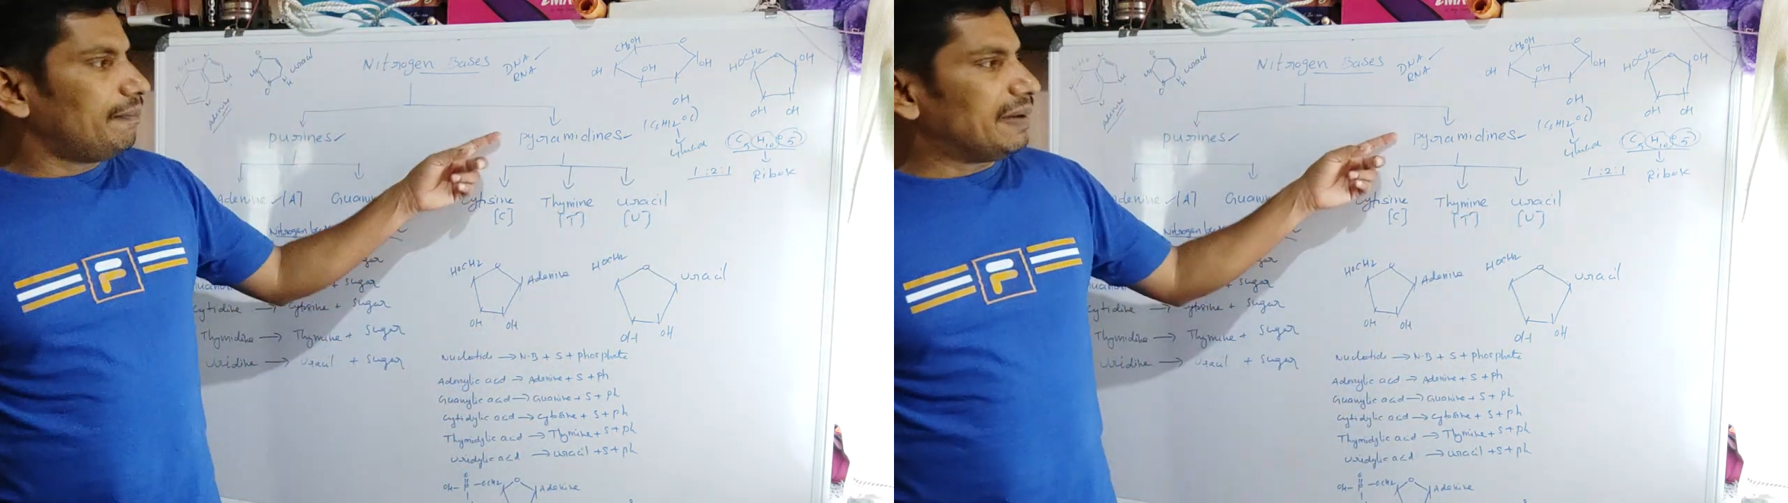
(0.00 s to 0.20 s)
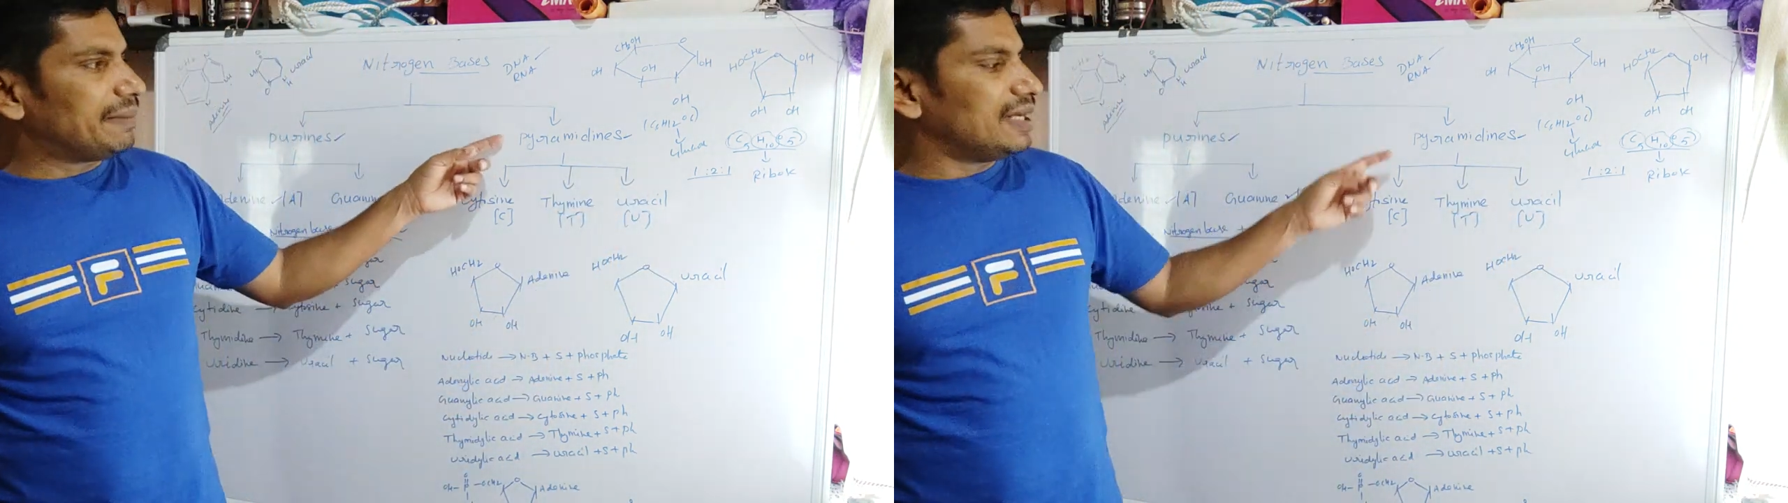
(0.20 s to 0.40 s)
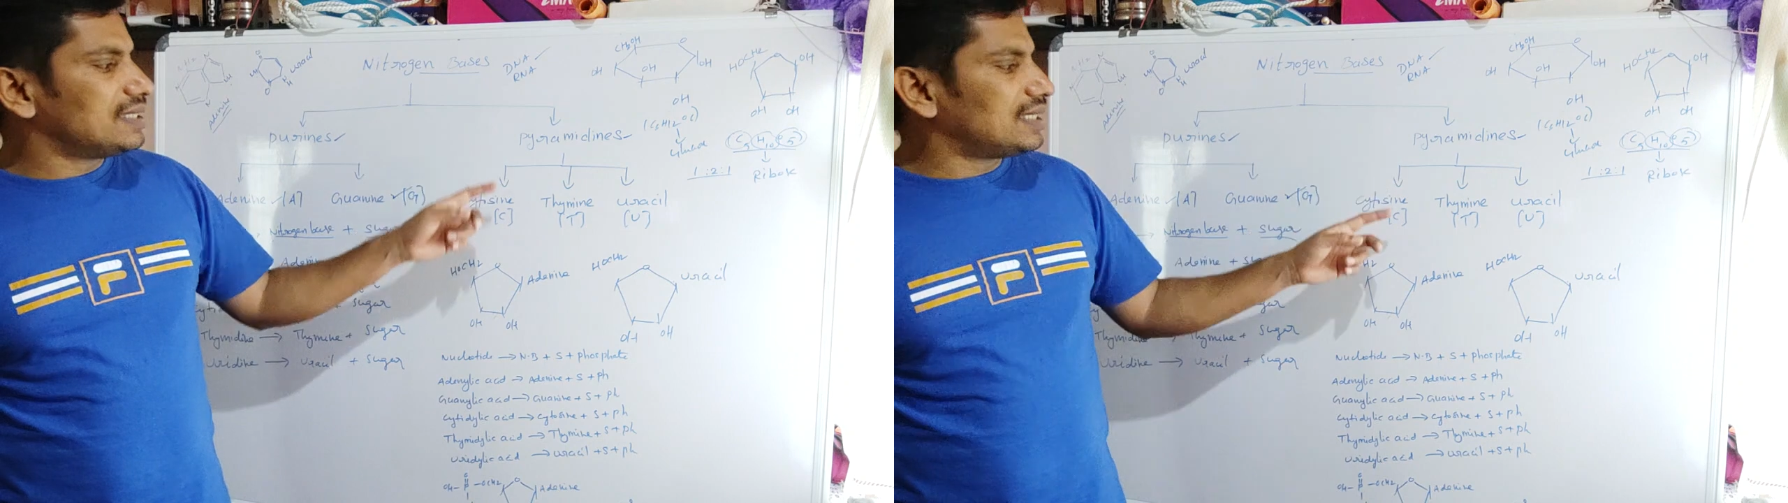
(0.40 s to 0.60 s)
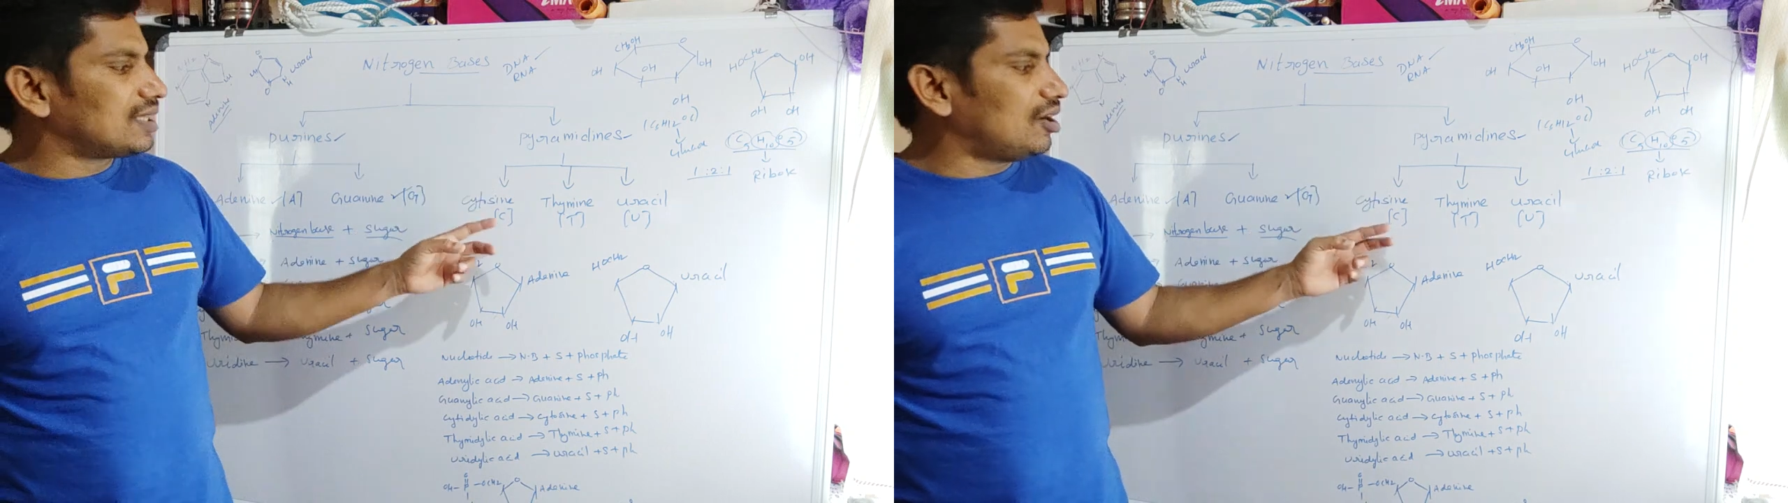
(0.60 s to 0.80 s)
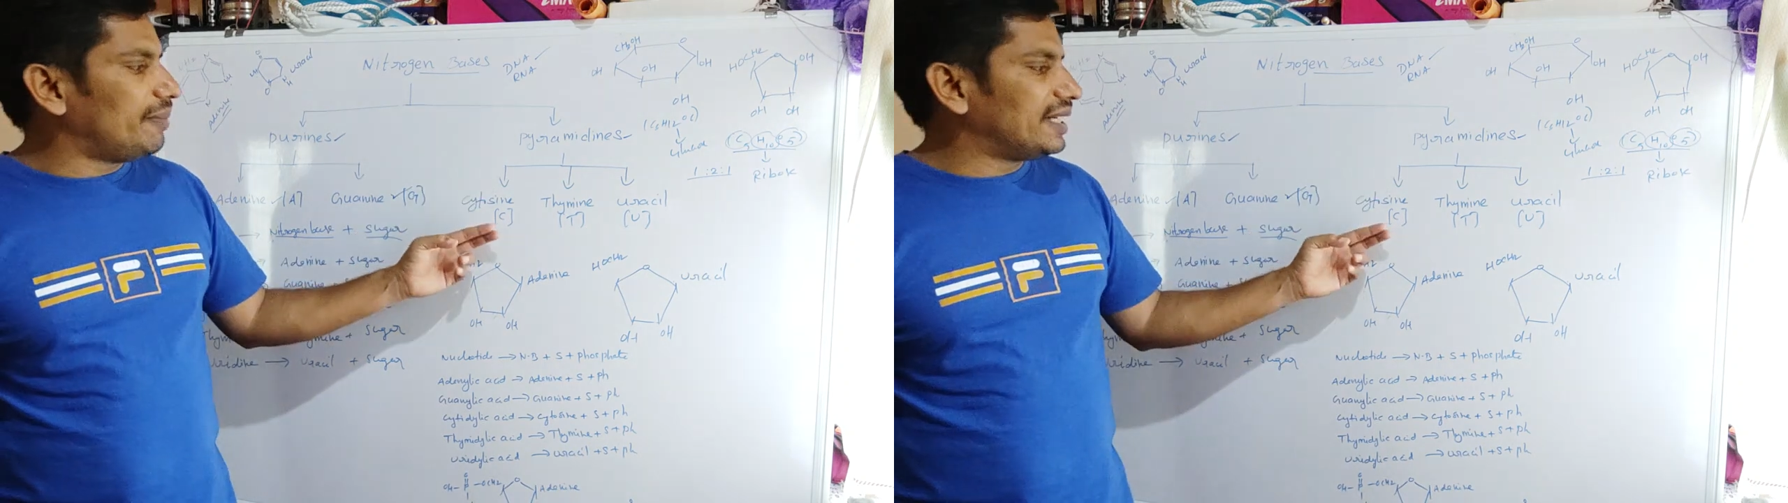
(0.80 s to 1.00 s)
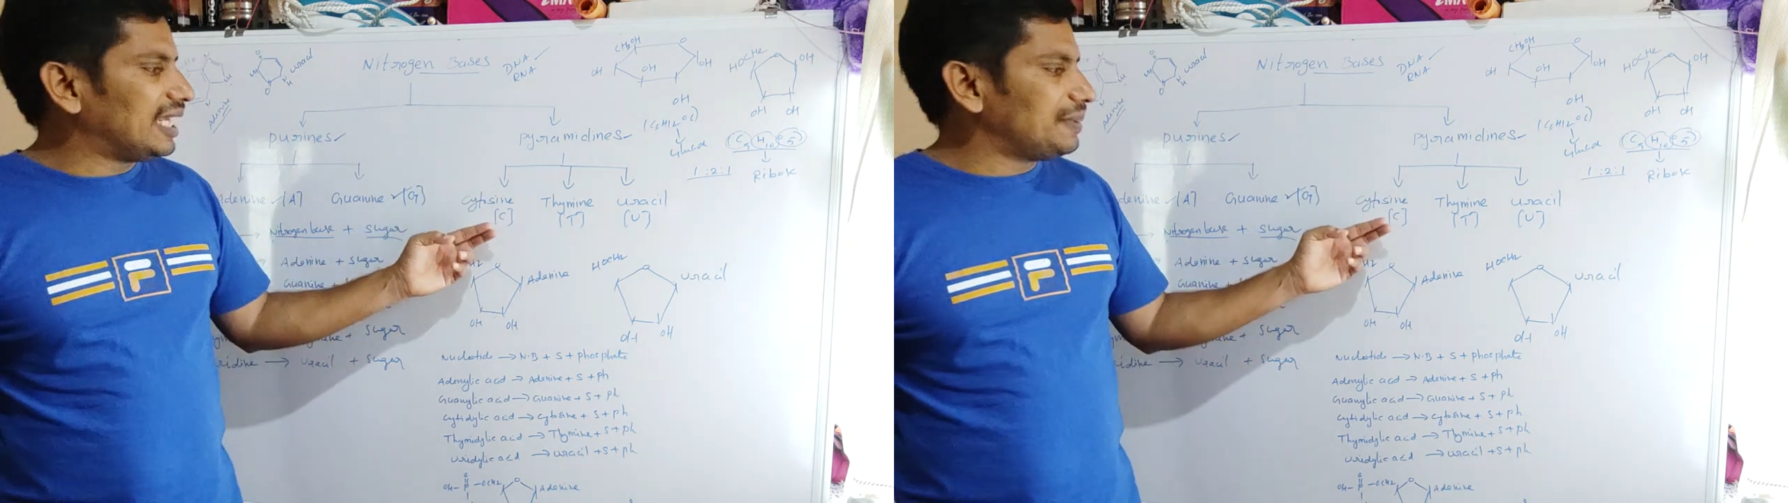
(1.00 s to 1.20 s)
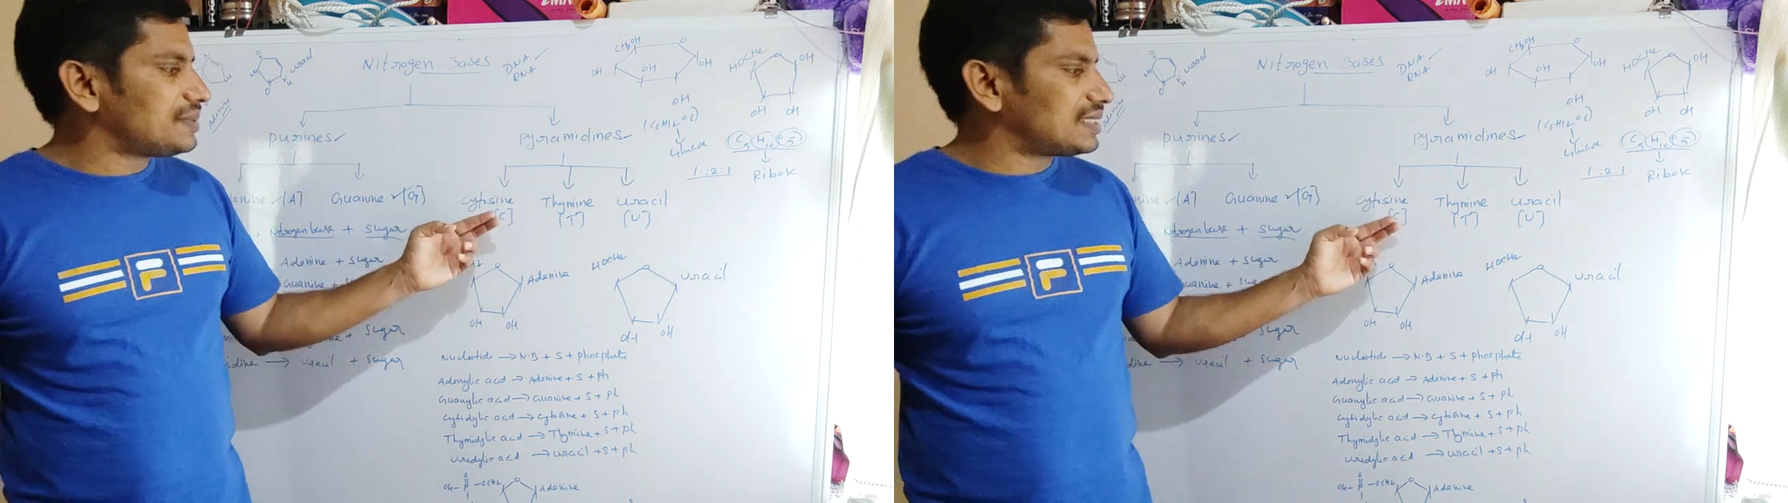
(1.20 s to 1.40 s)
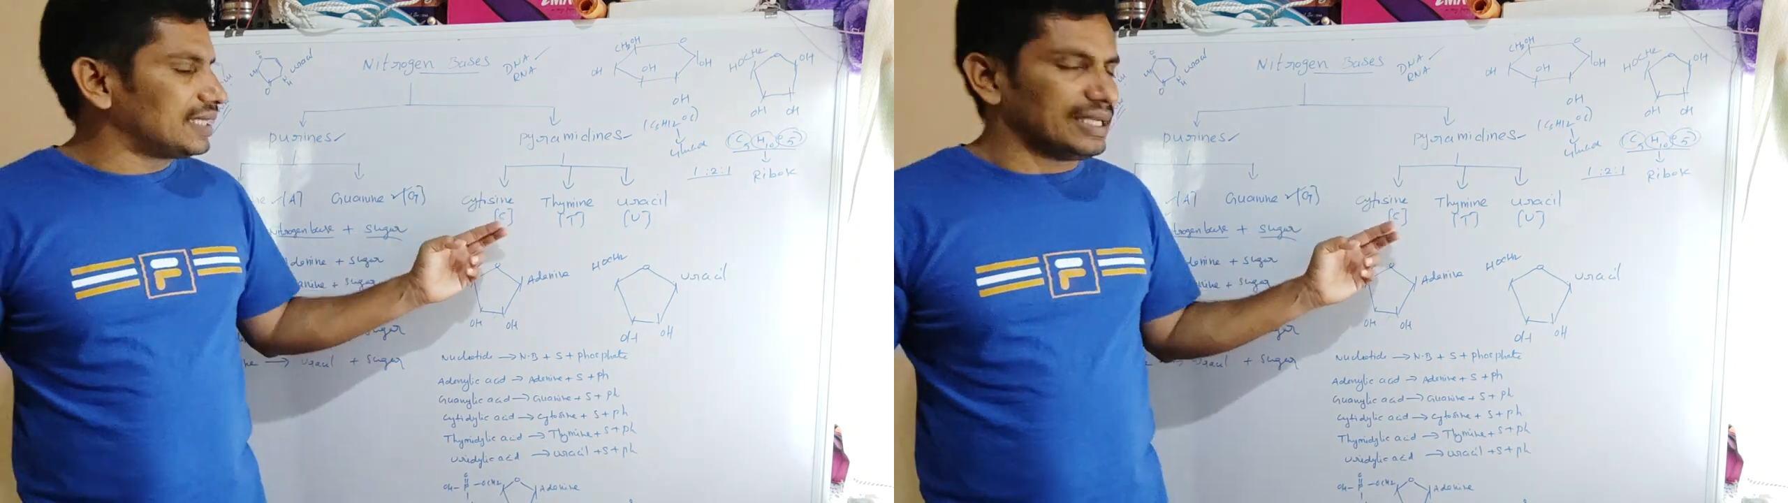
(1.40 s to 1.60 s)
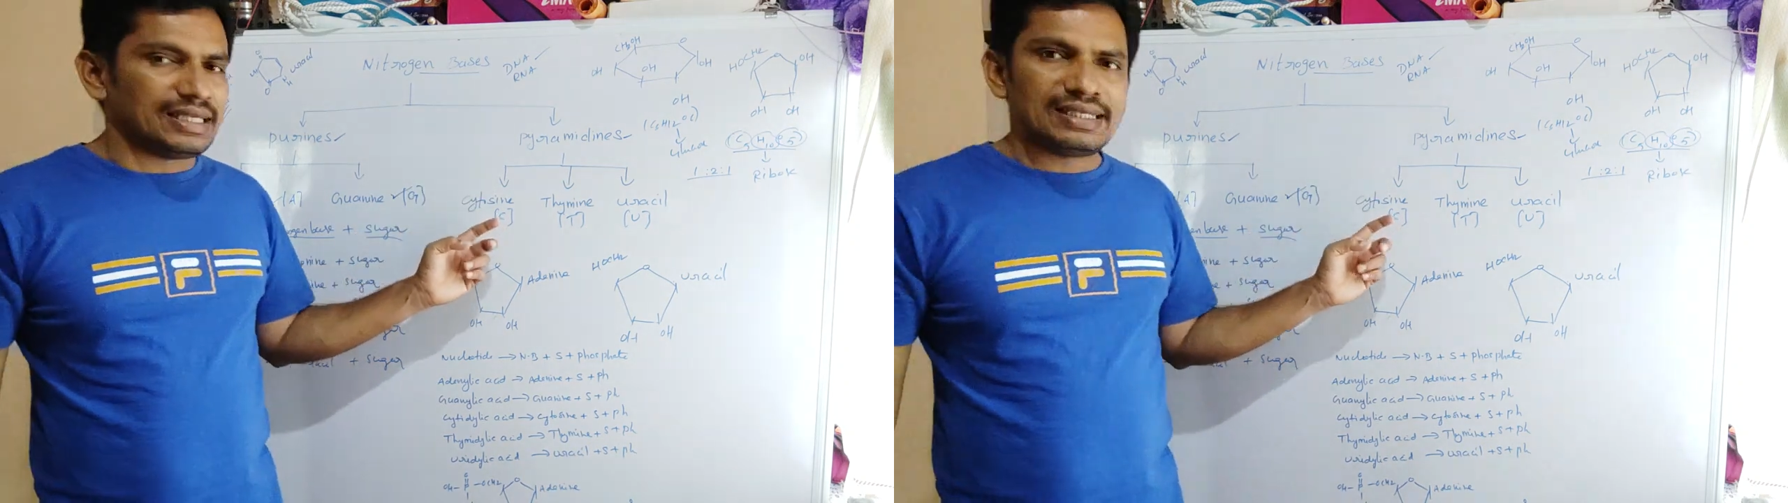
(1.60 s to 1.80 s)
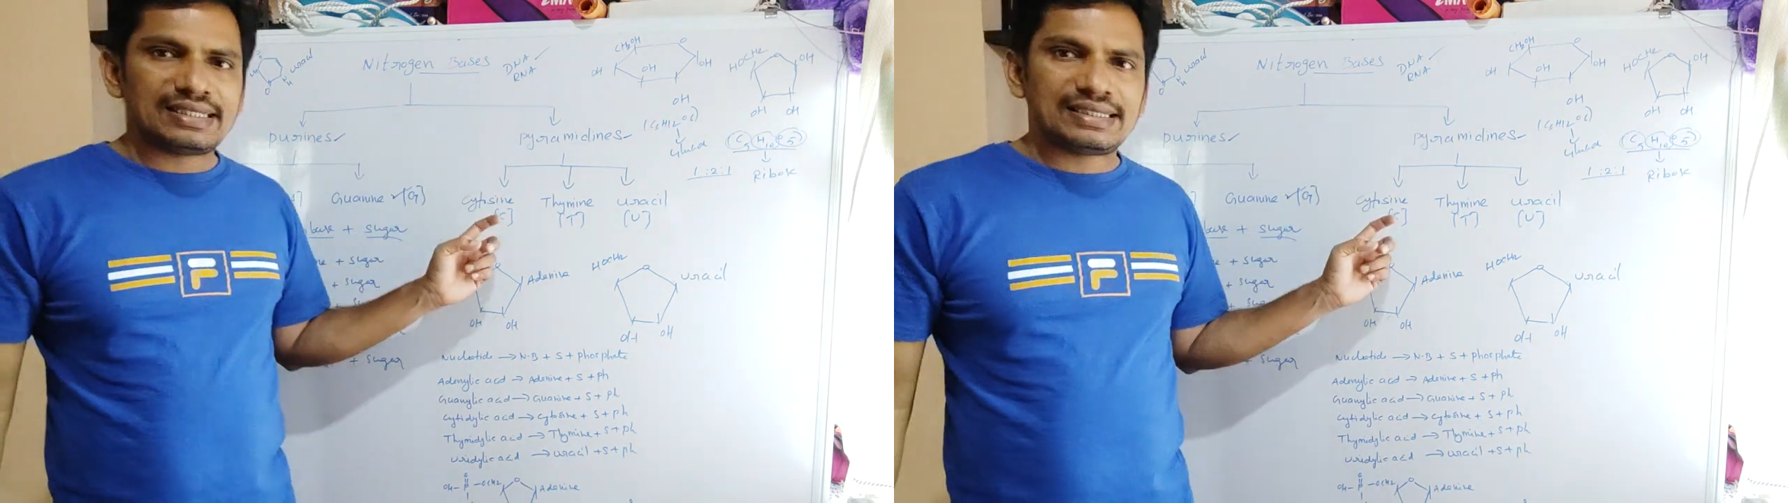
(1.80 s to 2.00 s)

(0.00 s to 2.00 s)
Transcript: Pyrimidines are the how many types? 3.